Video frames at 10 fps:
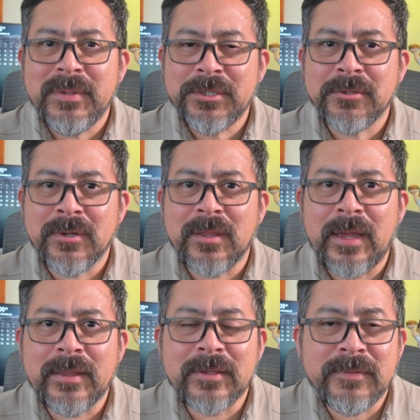be sure to
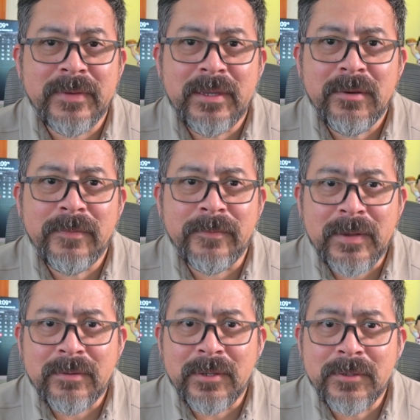like this video if you
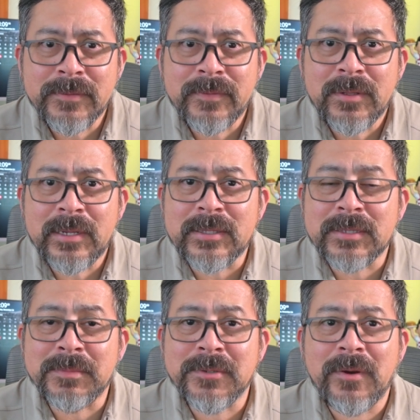found it useful and
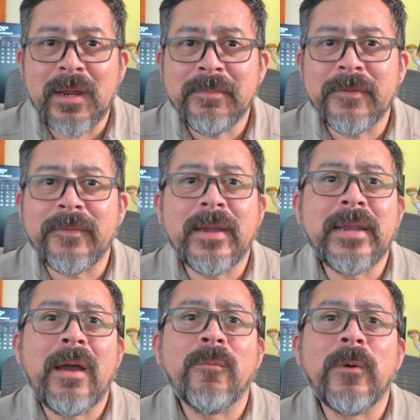subscribe to
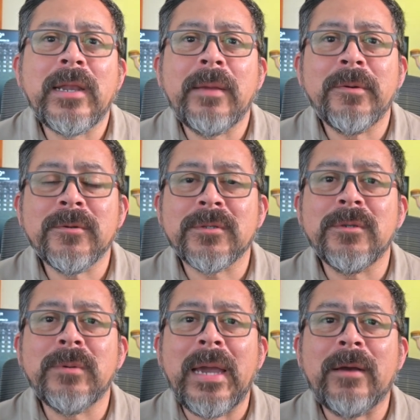find out when I post
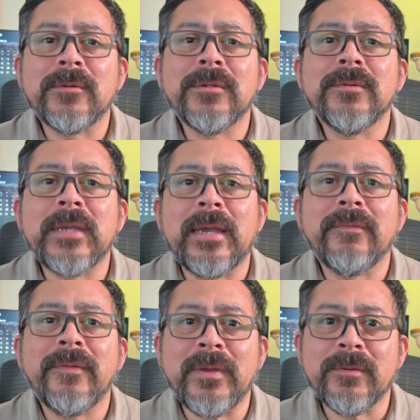new how-tos
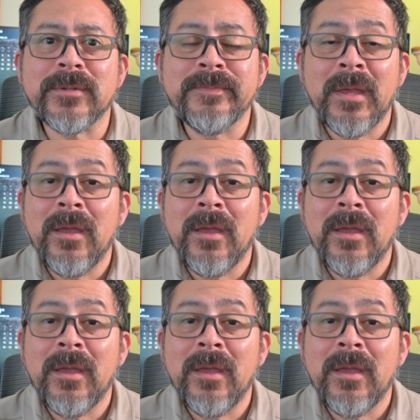and reviews.